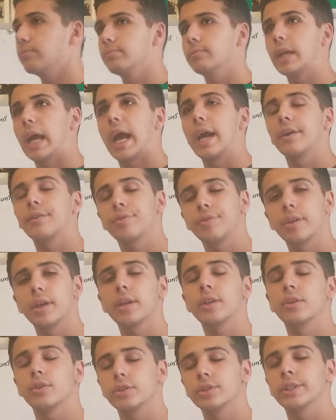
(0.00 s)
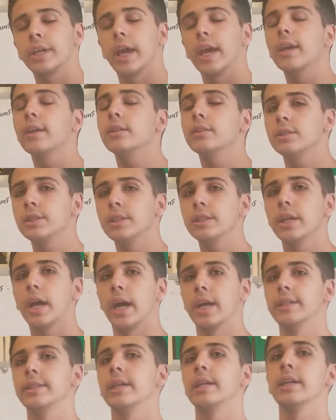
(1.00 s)
I think there's 18
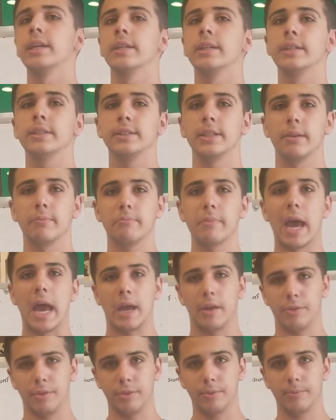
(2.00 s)
identities in math.